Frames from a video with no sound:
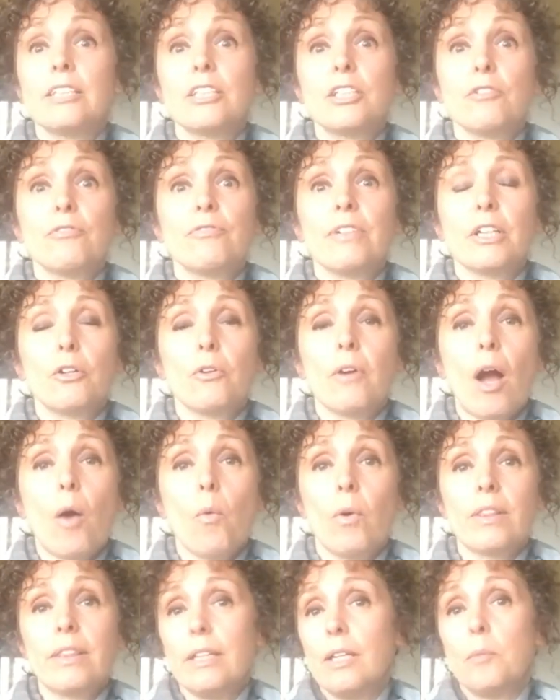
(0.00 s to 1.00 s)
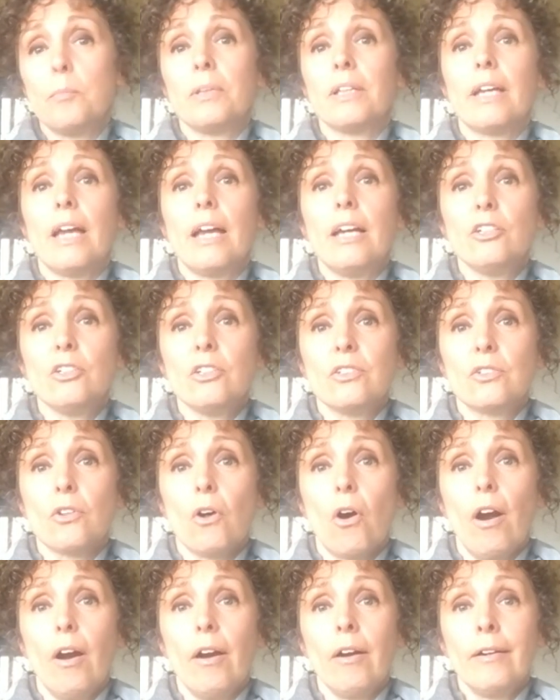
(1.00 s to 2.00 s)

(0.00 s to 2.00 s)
to figure out what the implications are.